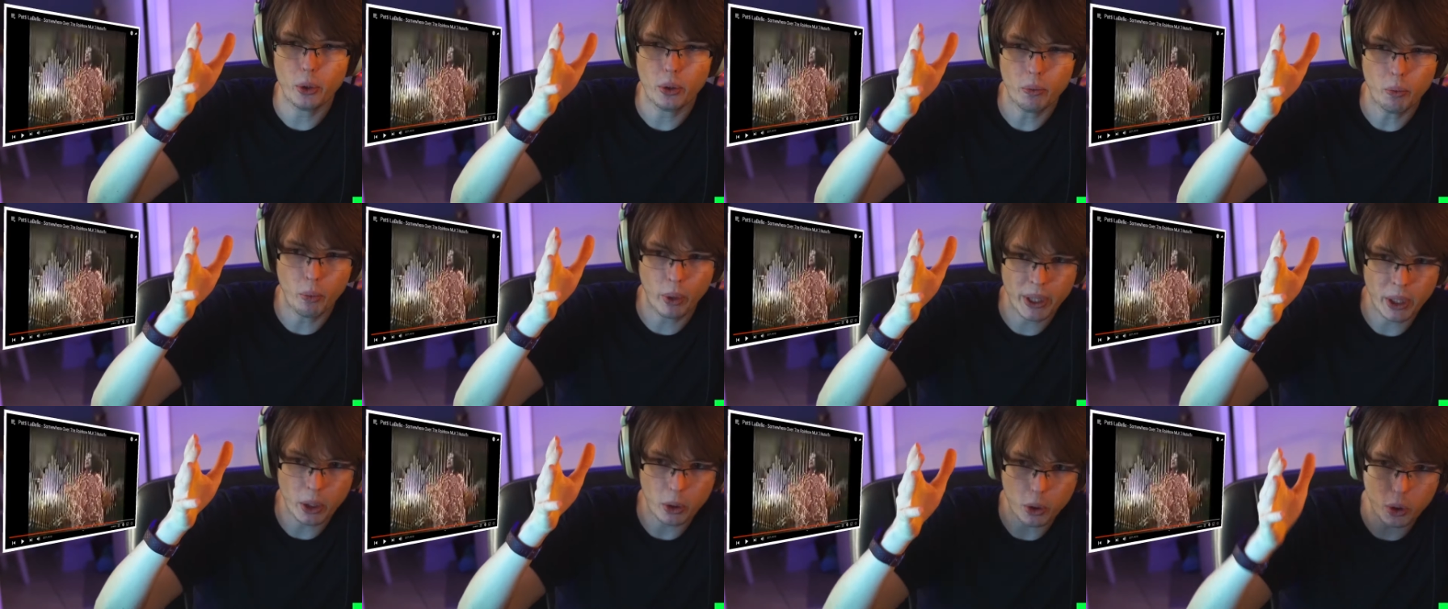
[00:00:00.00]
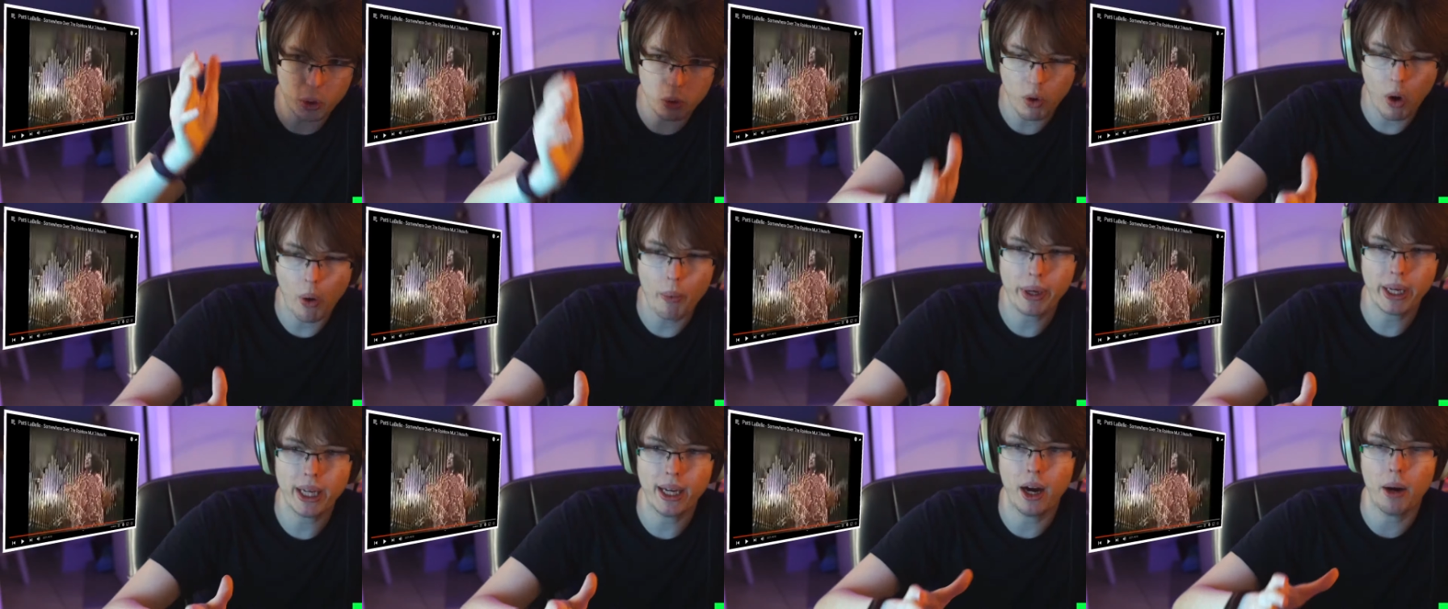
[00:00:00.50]
when you're
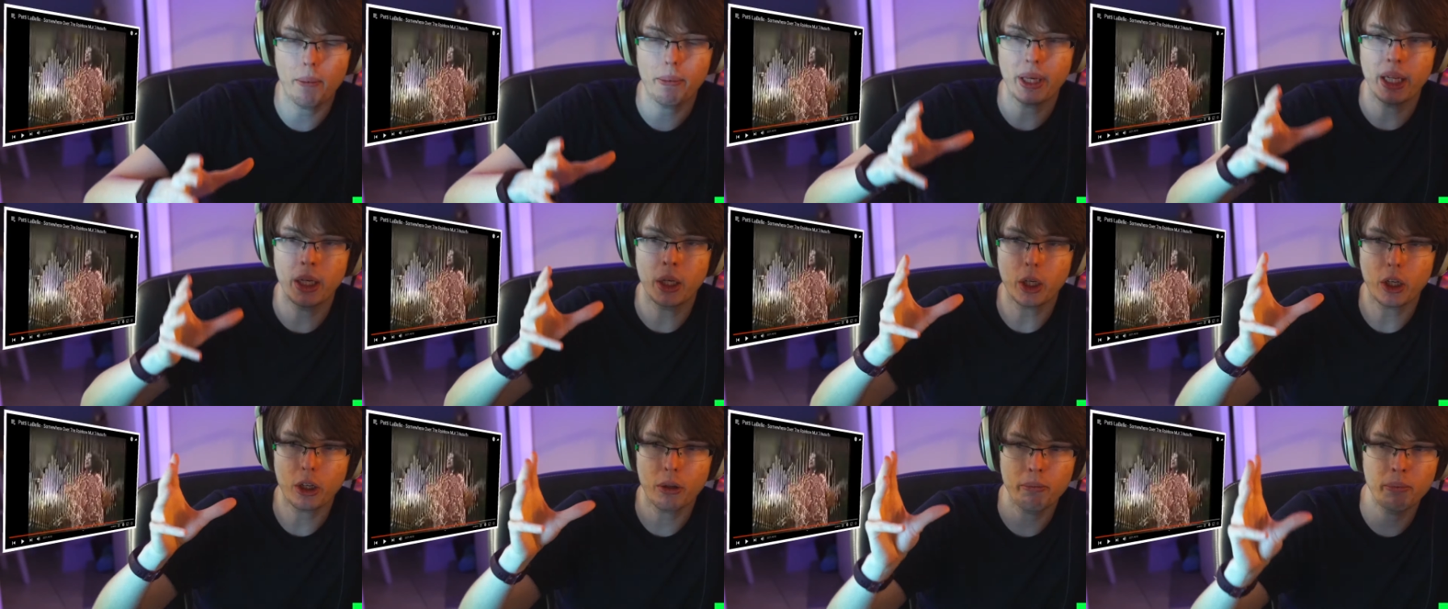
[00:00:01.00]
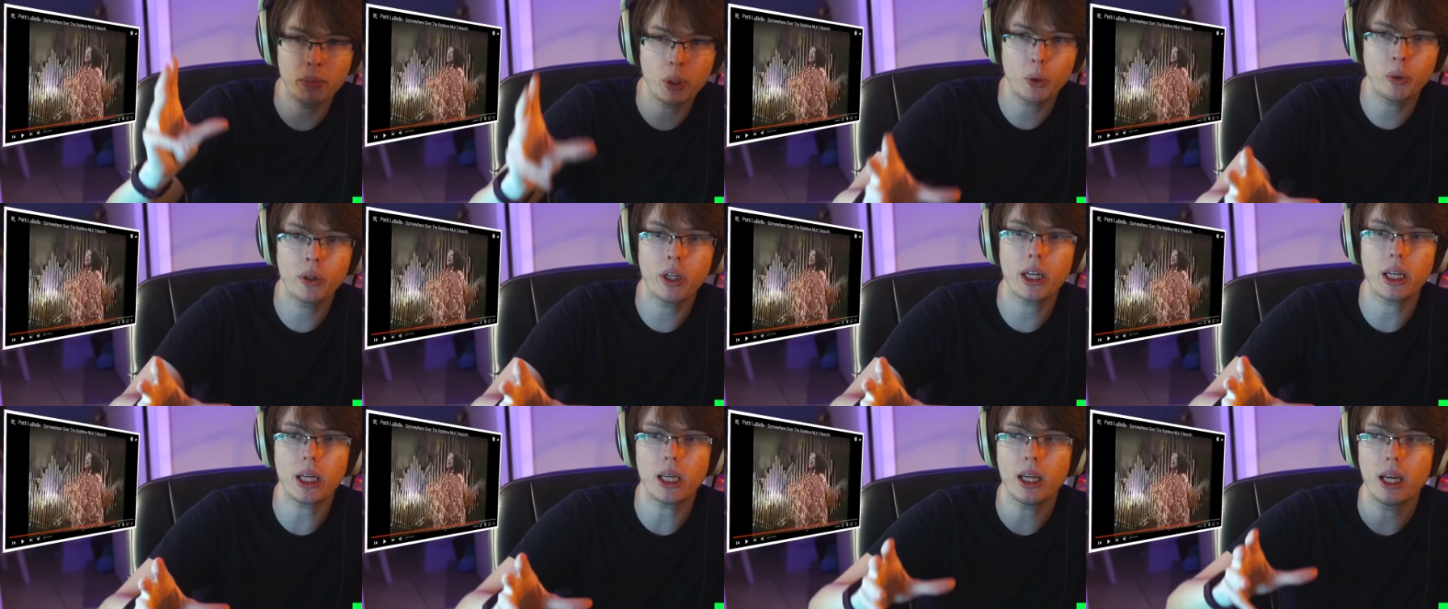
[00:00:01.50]
growing up in a
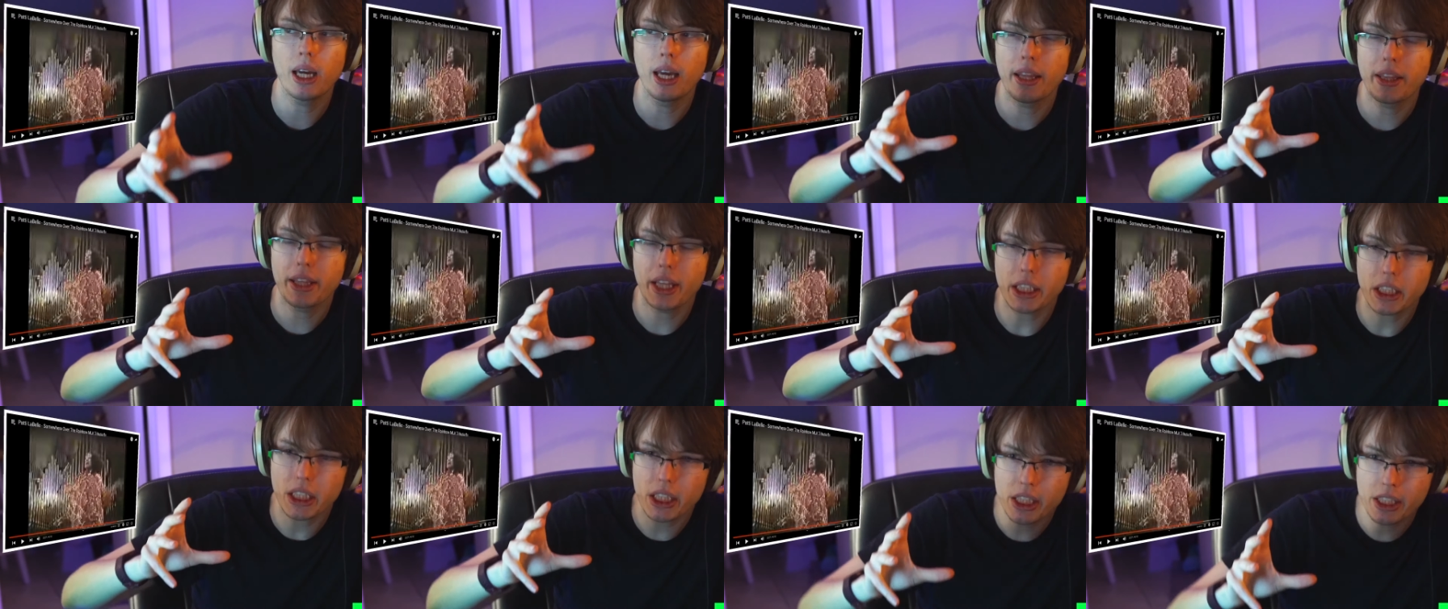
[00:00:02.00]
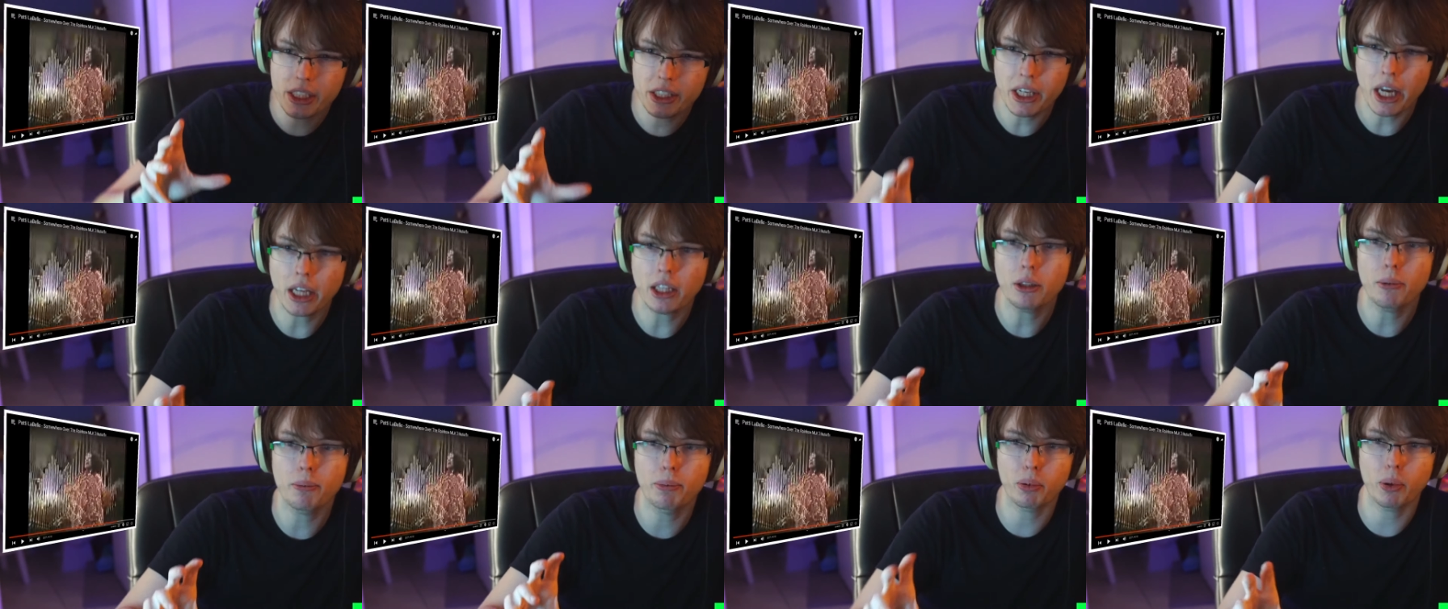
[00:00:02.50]
community that
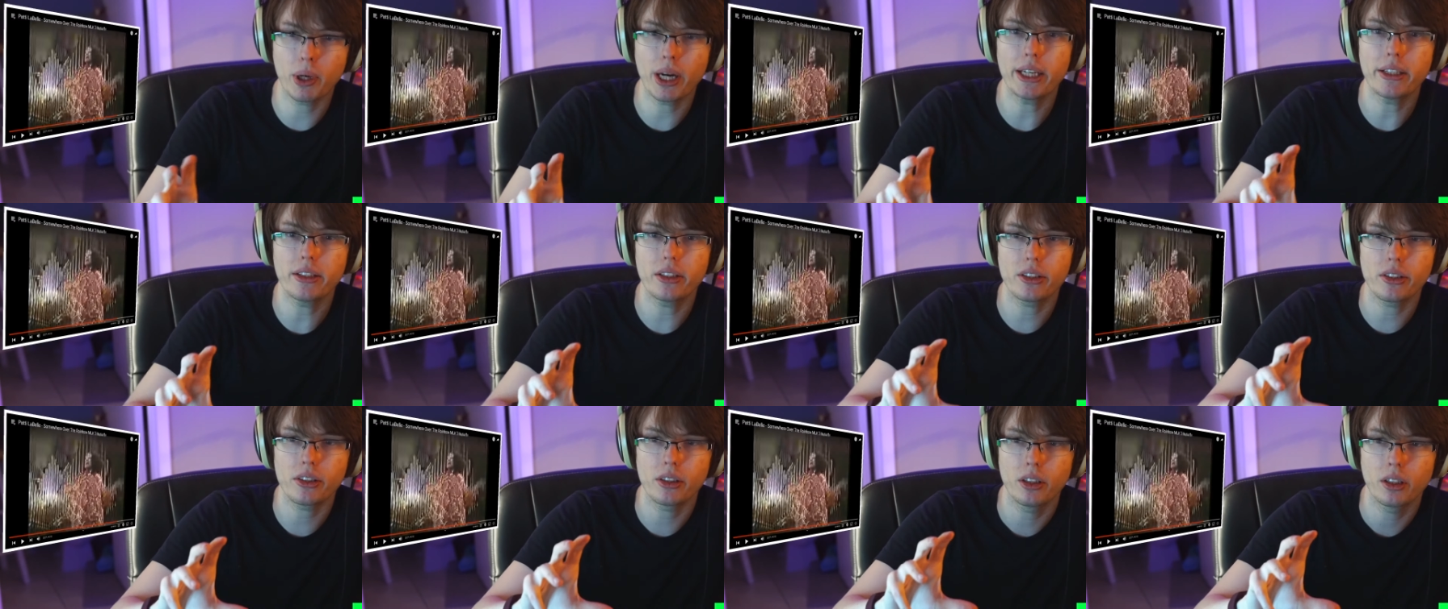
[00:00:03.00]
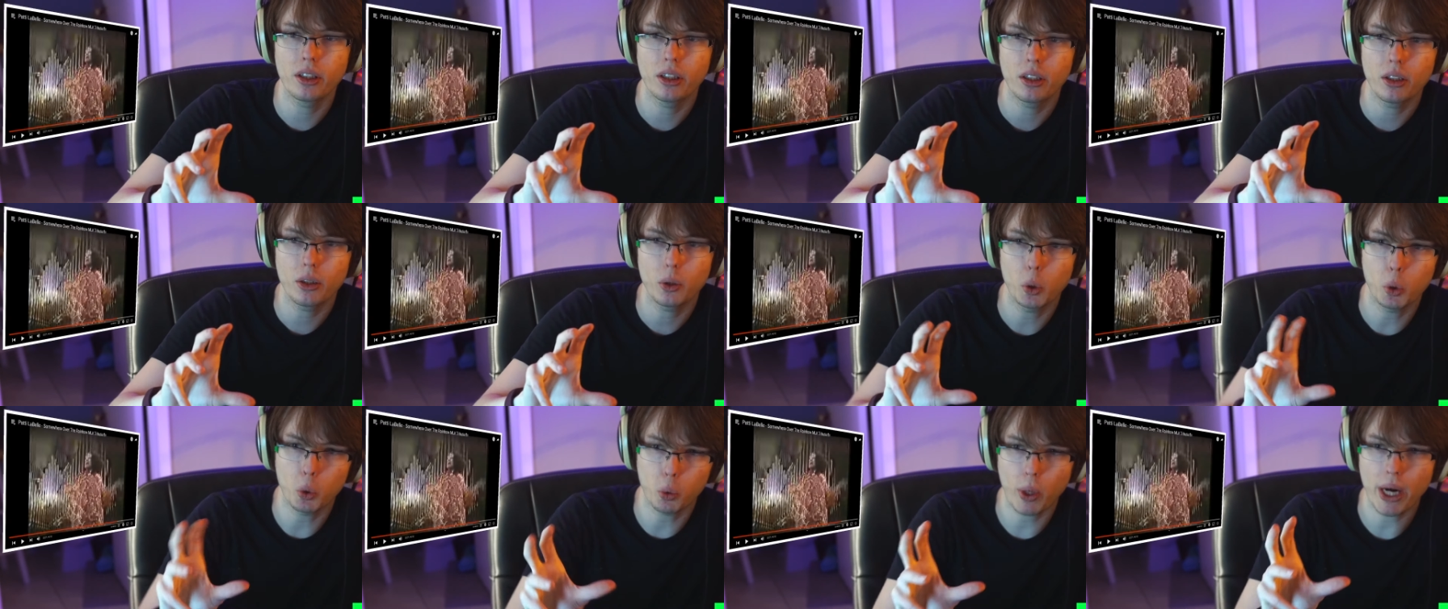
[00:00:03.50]
celebrates
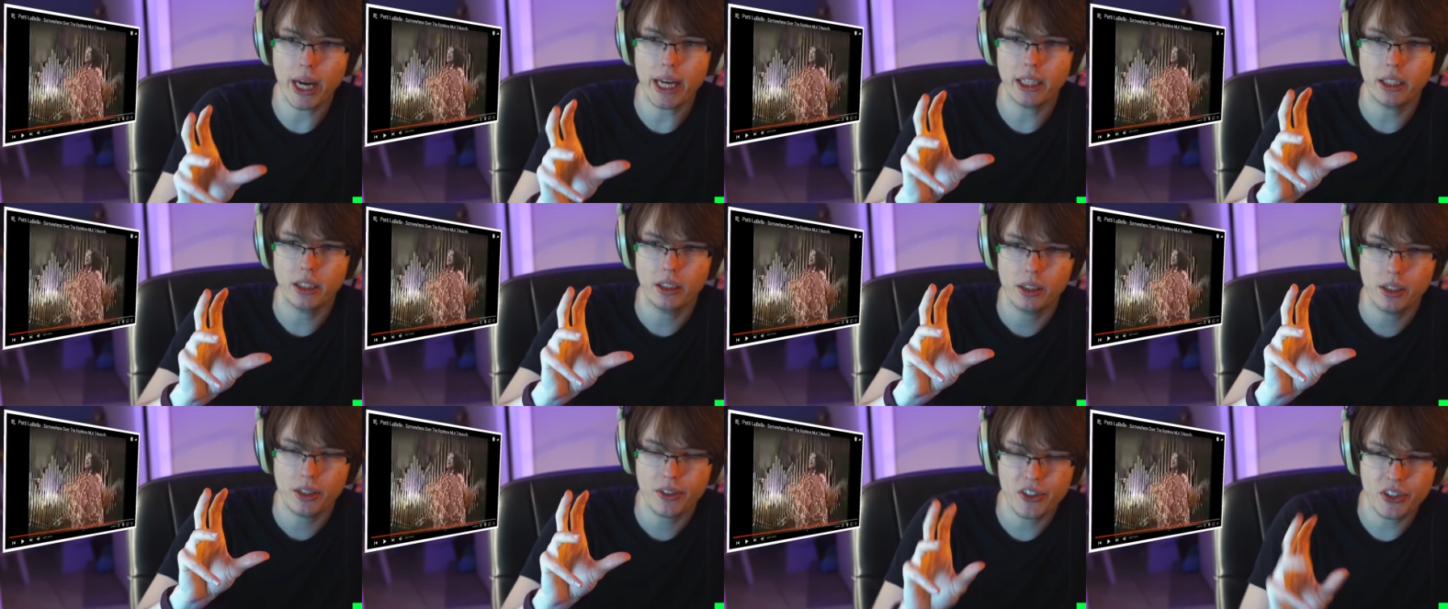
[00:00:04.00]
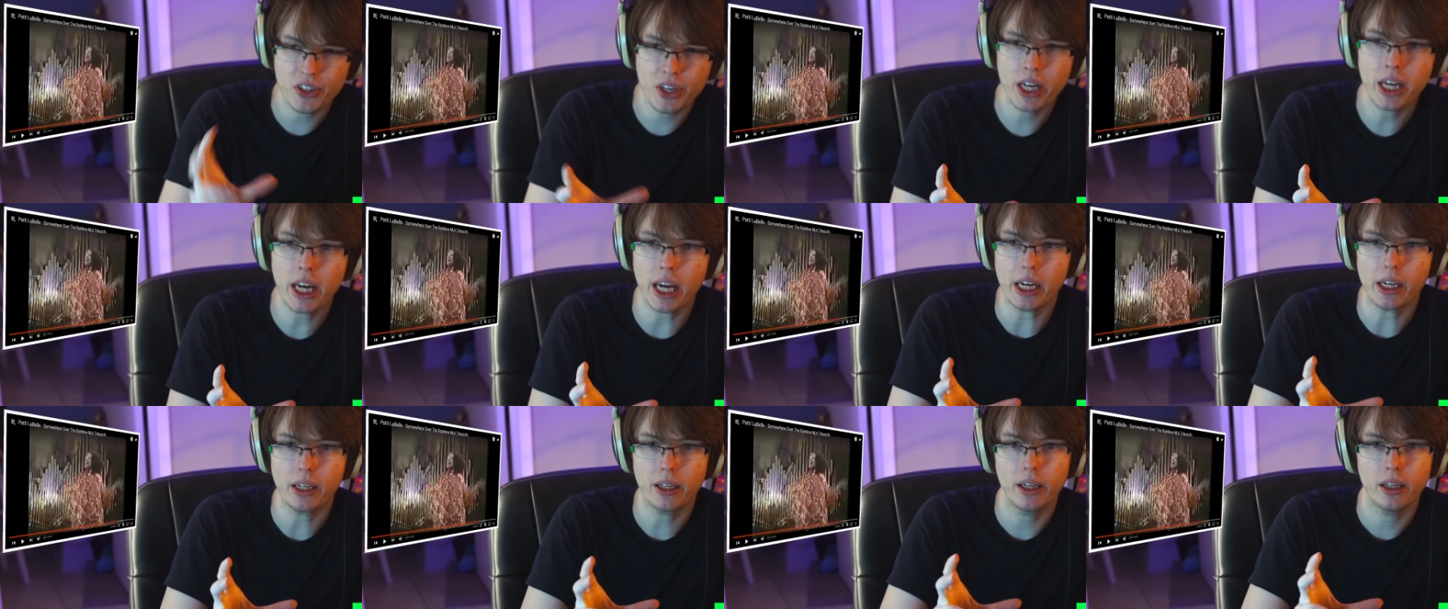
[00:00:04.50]
great
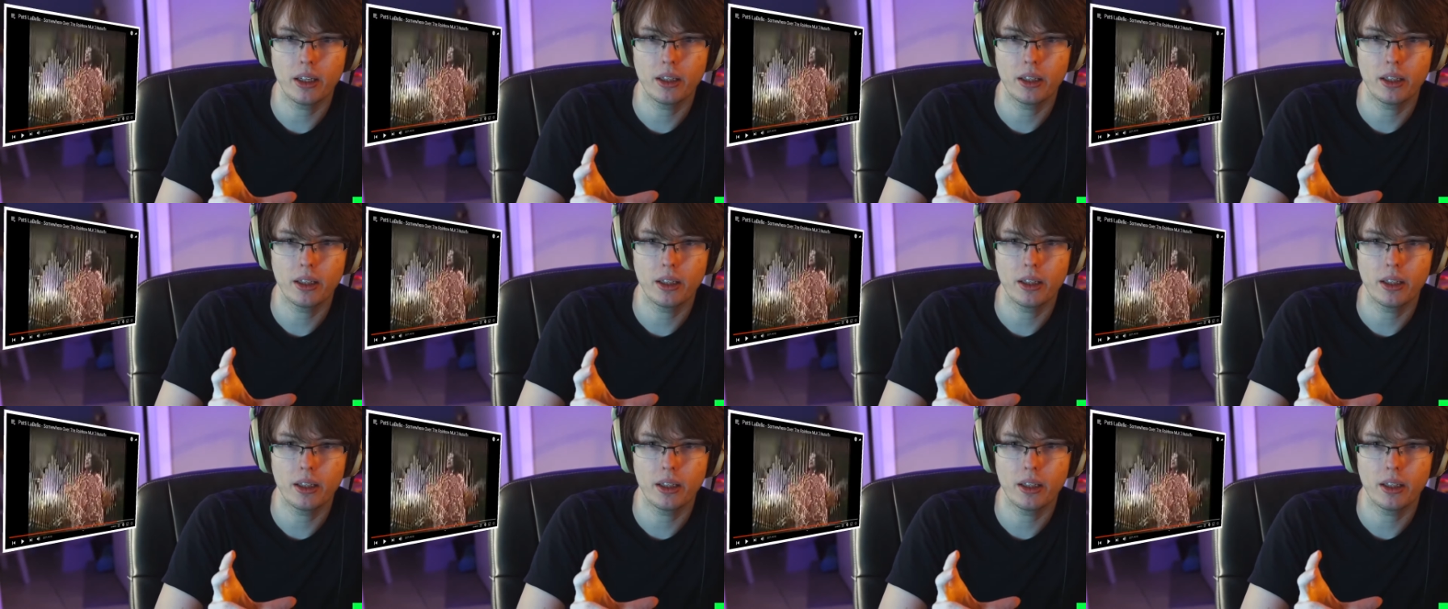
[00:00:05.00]
singing.